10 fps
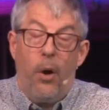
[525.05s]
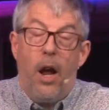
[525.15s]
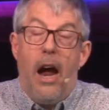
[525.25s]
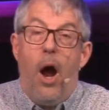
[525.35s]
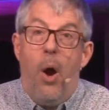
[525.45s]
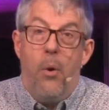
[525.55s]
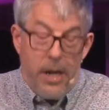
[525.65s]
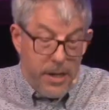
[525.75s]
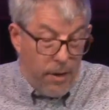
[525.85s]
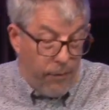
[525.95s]
on our
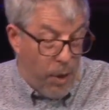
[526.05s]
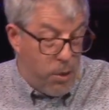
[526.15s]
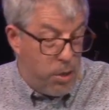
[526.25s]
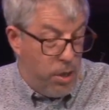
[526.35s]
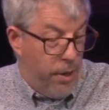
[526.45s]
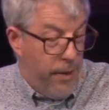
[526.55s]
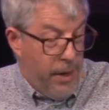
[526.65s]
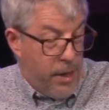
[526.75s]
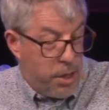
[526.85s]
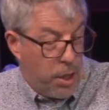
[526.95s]
own in devotion
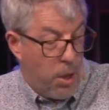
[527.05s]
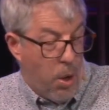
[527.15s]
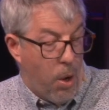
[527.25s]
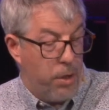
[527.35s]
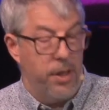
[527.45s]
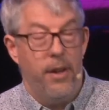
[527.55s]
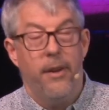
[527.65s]
to God.